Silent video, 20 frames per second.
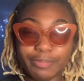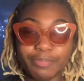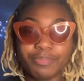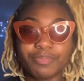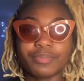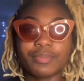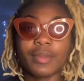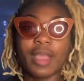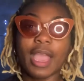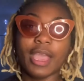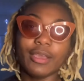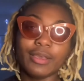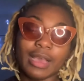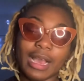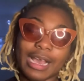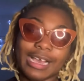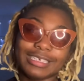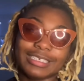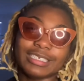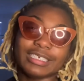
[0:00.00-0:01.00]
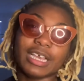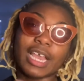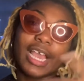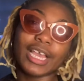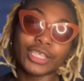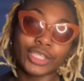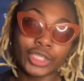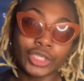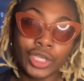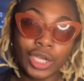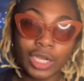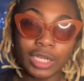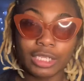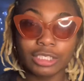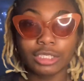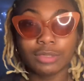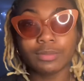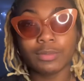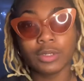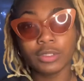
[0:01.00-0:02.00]
hey guys, it's your girl, it's
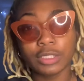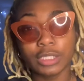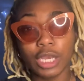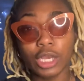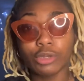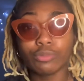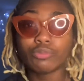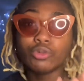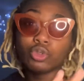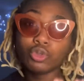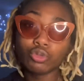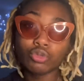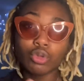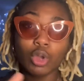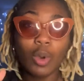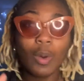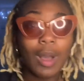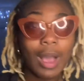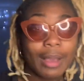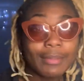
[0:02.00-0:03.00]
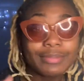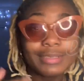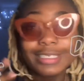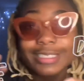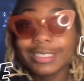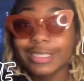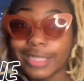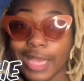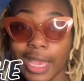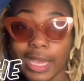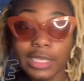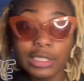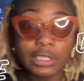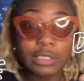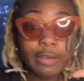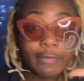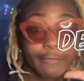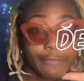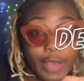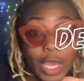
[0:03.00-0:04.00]
Mozelle. You know I'm stay
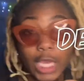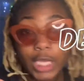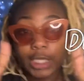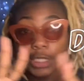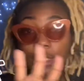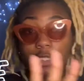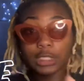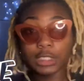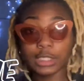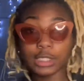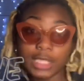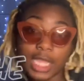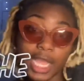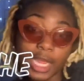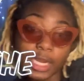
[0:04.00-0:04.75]
defying the status